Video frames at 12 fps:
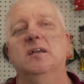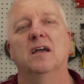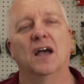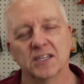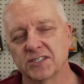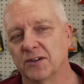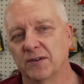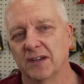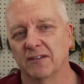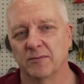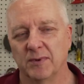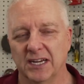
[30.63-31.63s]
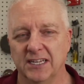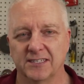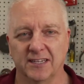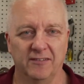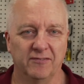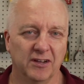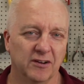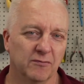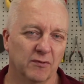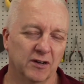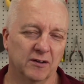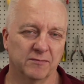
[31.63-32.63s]
How's it going, everybody? Steve here,
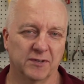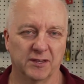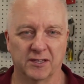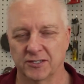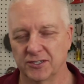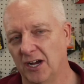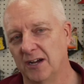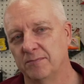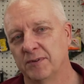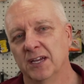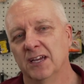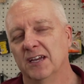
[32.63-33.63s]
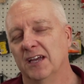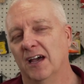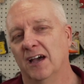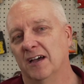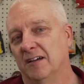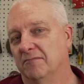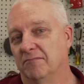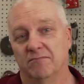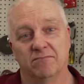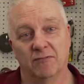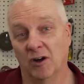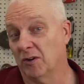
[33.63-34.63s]
and welcome to the shop.
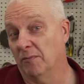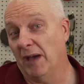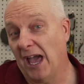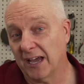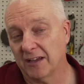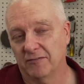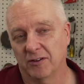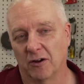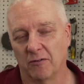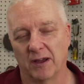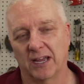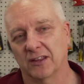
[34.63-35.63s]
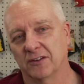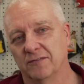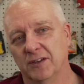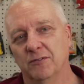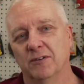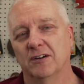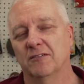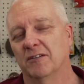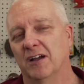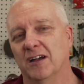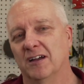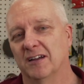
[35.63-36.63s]
Welcome back if you're a regular
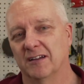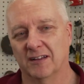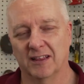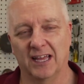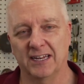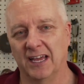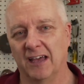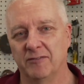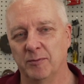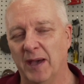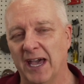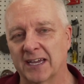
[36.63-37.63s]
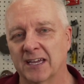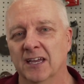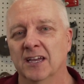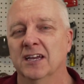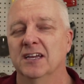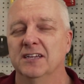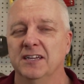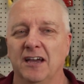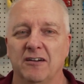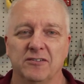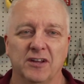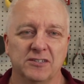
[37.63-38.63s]
viewer. Glad to have you back.
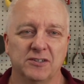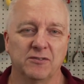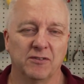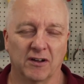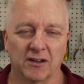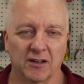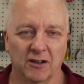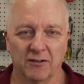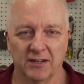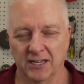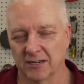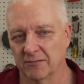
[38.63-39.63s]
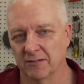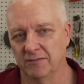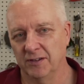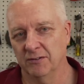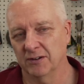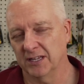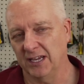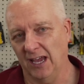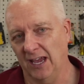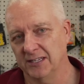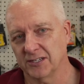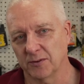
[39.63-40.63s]
Now, not too long ago, I did a review on
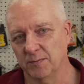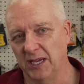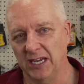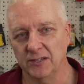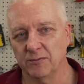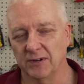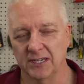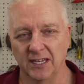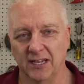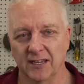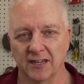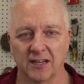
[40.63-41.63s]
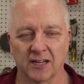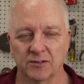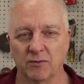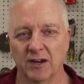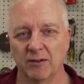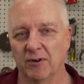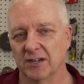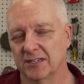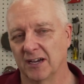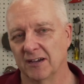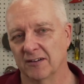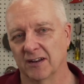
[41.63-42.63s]
the Atezr P20, a 20 watt
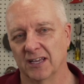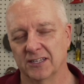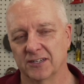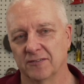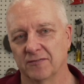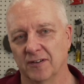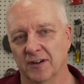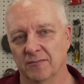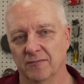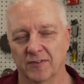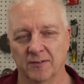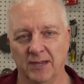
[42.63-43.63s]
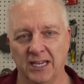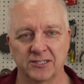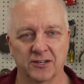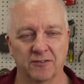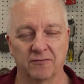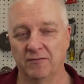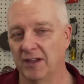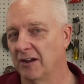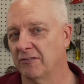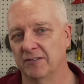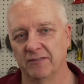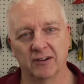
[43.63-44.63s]
diode laser from Atezr.
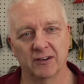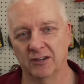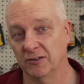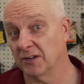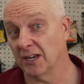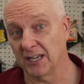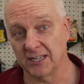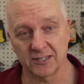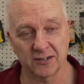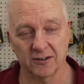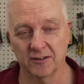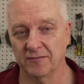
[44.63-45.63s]
Very, very good laser.